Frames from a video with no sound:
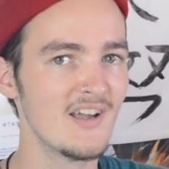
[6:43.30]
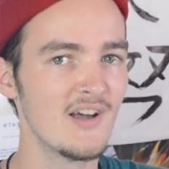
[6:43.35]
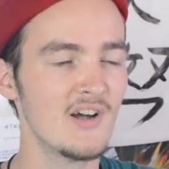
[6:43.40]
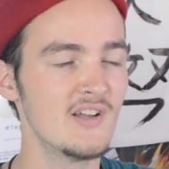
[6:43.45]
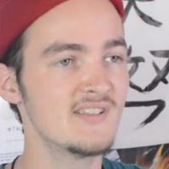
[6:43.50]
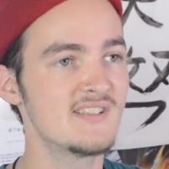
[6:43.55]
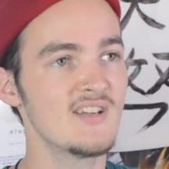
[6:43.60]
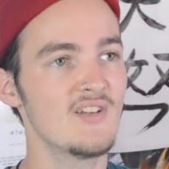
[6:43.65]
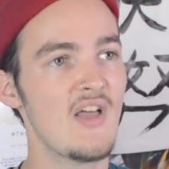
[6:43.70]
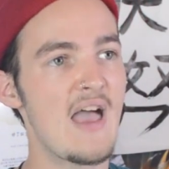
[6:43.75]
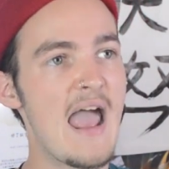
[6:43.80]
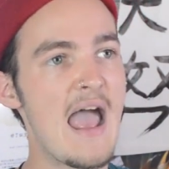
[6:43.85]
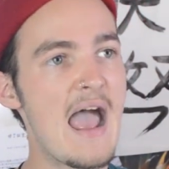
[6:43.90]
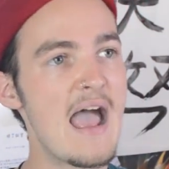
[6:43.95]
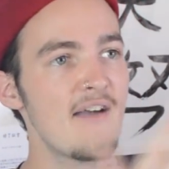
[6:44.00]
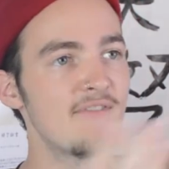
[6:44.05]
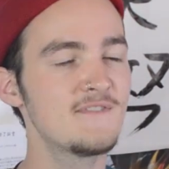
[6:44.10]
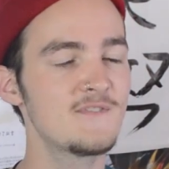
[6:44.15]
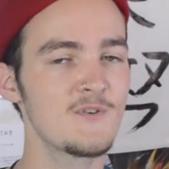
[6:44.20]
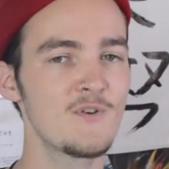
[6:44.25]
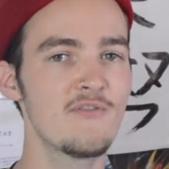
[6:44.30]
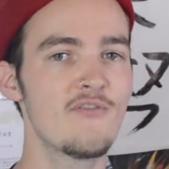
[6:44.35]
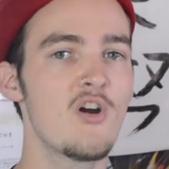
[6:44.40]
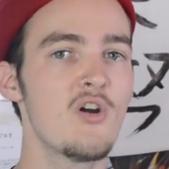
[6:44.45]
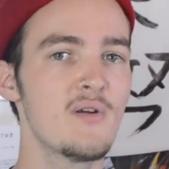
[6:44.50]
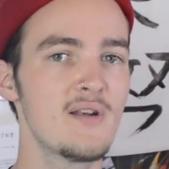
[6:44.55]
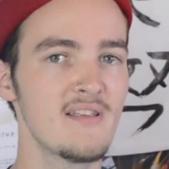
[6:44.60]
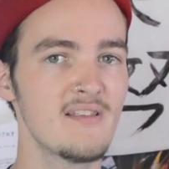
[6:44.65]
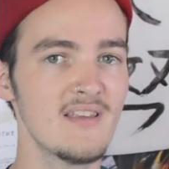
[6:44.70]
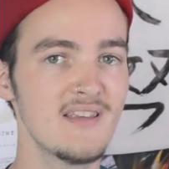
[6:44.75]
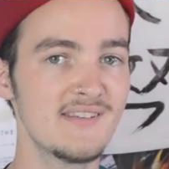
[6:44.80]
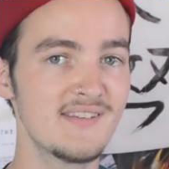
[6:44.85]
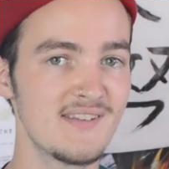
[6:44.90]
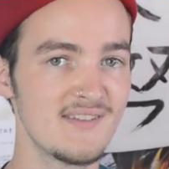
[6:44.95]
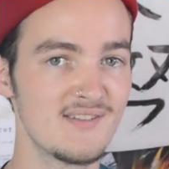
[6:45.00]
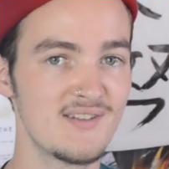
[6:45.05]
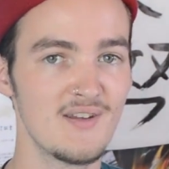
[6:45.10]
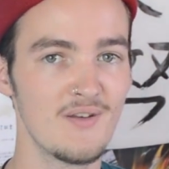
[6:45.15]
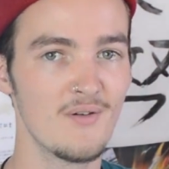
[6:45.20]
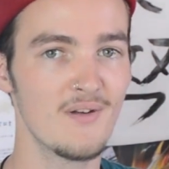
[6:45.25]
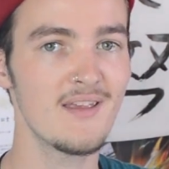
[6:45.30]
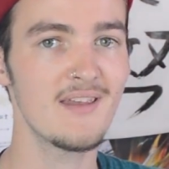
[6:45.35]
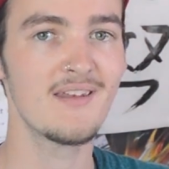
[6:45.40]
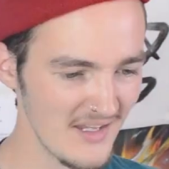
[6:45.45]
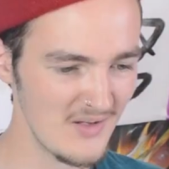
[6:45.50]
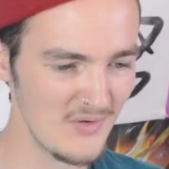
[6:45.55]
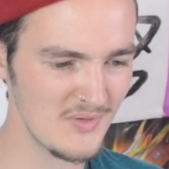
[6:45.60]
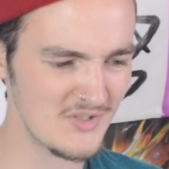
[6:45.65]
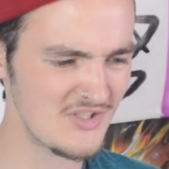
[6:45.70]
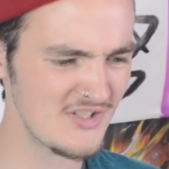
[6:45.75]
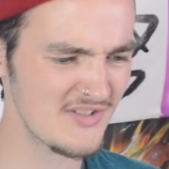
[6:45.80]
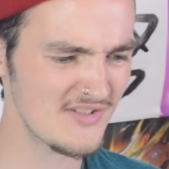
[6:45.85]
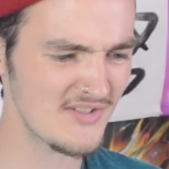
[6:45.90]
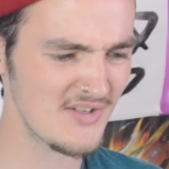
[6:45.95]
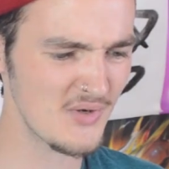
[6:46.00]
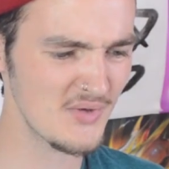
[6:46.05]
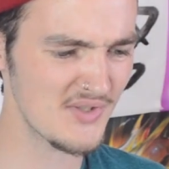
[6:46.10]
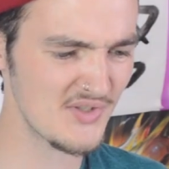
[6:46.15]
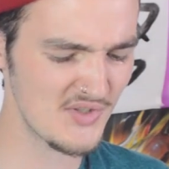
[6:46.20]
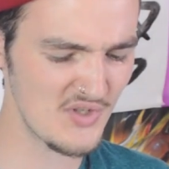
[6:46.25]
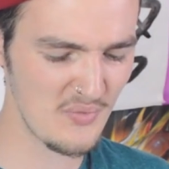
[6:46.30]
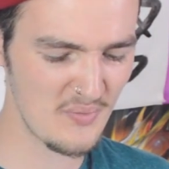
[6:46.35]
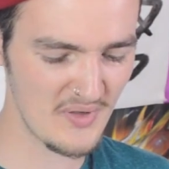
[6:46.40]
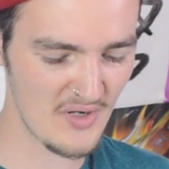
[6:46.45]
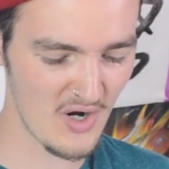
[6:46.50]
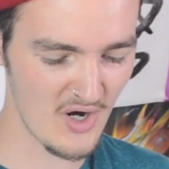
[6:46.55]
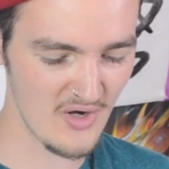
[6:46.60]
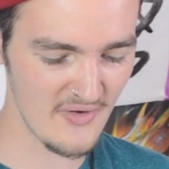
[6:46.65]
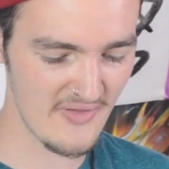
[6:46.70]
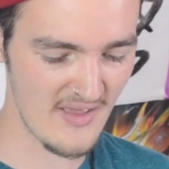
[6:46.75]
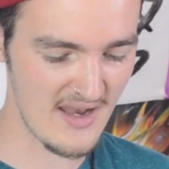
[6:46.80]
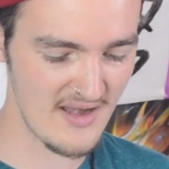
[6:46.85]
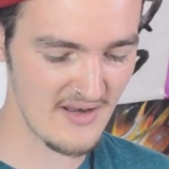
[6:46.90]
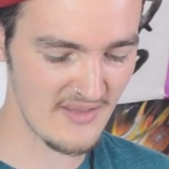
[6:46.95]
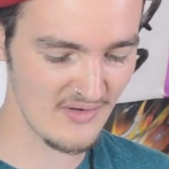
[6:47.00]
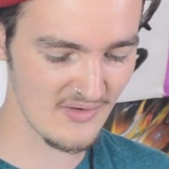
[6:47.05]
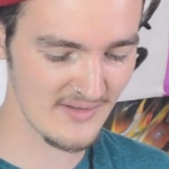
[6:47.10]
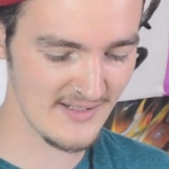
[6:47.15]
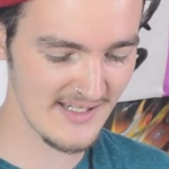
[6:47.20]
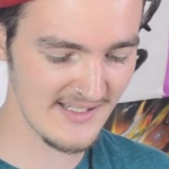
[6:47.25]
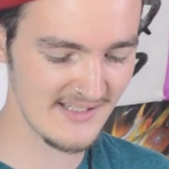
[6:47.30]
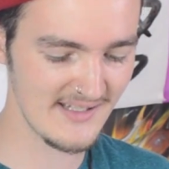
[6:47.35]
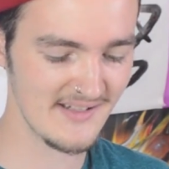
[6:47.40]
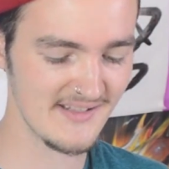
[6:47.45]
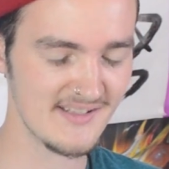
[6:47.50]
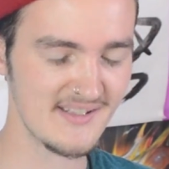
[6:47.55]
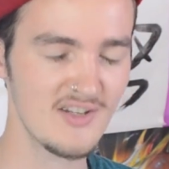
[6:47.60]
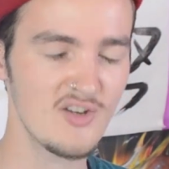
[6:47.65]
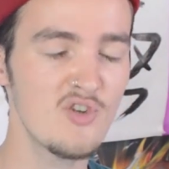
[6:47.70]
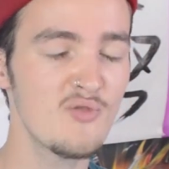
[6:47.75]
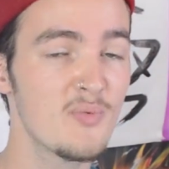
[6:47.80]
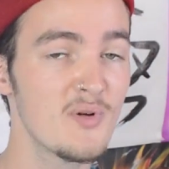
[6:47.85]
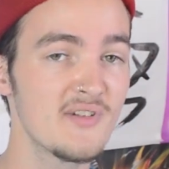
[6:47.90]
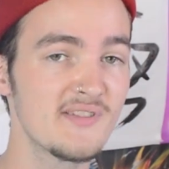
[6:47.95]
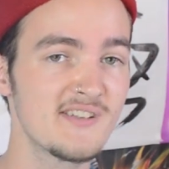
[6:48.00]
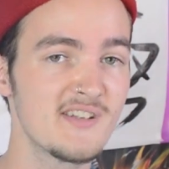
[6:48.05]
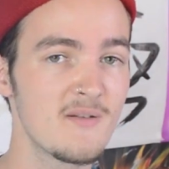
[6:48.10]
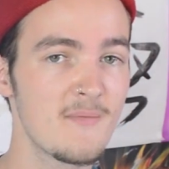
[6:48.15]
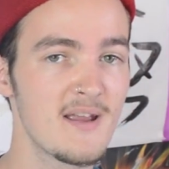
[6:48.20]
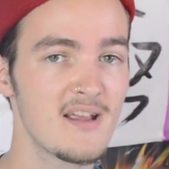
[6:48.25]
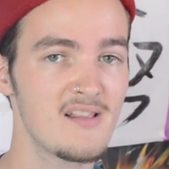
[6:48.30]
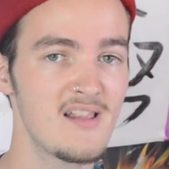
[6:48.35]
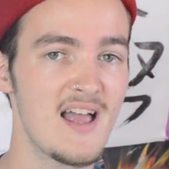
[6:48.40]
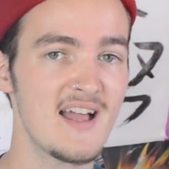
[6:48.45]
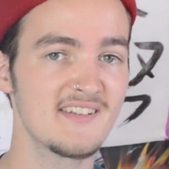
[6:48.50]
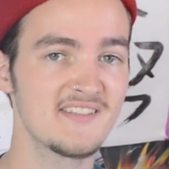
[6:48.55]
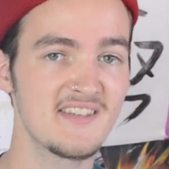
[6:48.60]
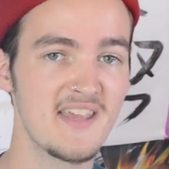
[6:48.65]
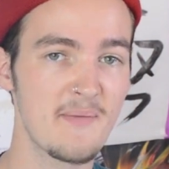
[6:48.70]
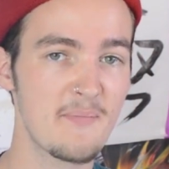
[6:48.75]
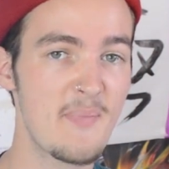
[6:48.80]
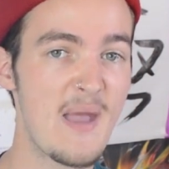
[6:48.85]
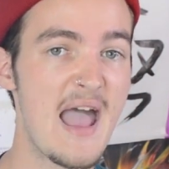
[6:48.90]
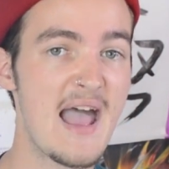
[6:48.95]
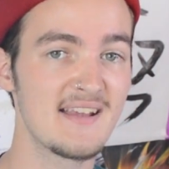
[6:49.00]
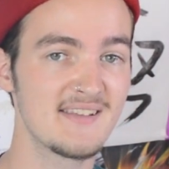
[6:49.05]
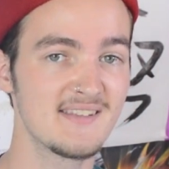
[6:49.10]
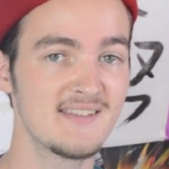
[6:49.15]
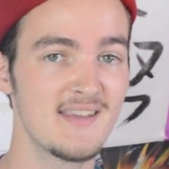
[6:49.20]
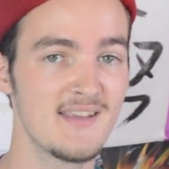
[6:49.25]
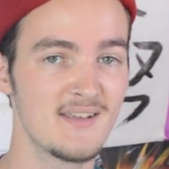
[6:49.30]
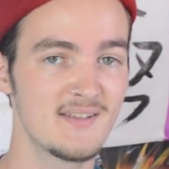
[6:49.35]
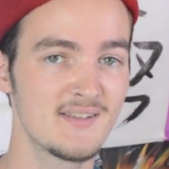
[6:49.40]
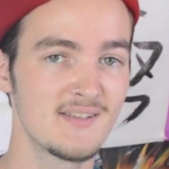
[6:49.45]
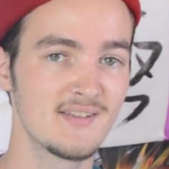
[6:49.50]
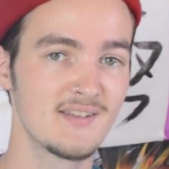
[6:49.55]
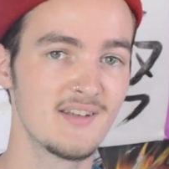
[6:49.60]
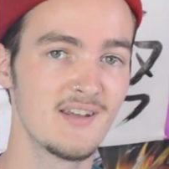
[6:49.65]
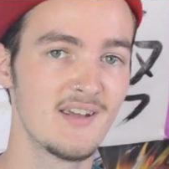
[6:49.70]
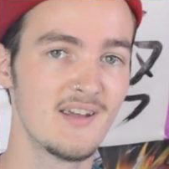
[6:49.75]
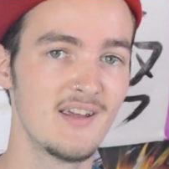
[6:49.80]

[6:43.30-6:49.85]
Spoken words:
until after you've already listened to it. It was just so stupid hard that there isn't a single person in my class that passed this.